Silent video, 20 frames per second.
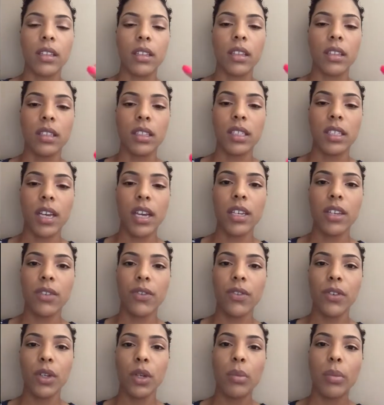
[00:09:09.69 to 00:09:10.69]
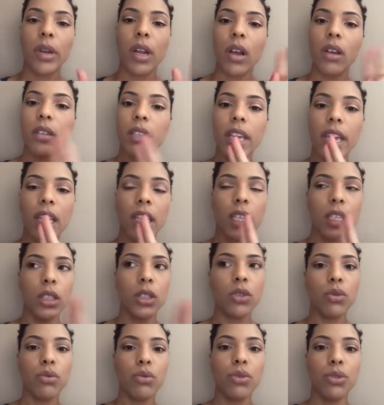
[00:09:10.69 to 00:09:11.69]
the lasagna fritter, but I only had like
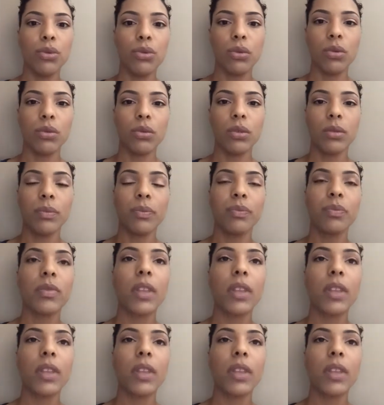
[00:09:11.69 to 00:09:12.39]
2 noodles.